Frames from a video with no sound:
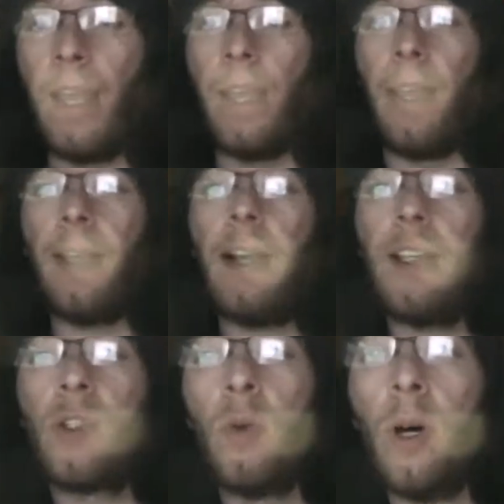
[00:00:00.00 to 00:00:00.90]
Hey
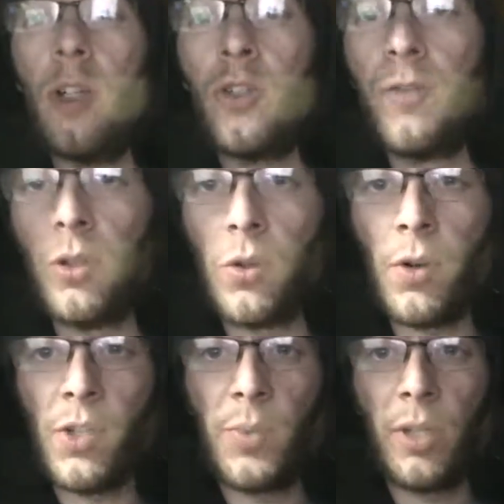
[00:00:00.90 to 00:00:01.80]
guys, we watched
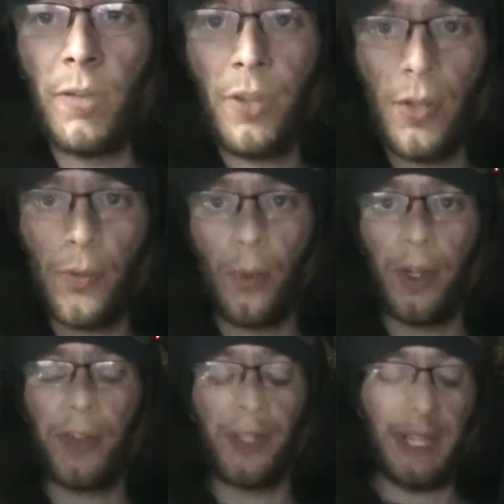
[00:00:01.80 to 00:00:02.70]
Volgora's beer reviews
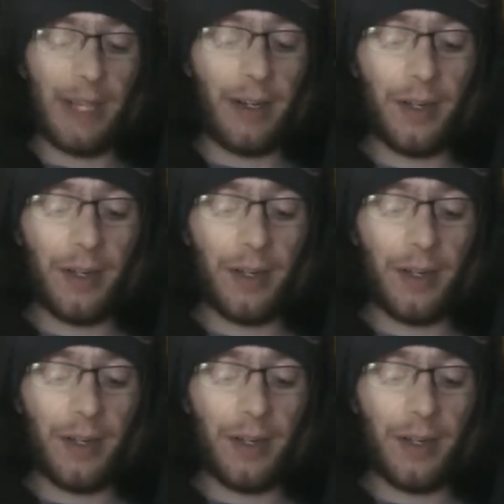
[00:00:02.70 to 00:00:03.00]
once again,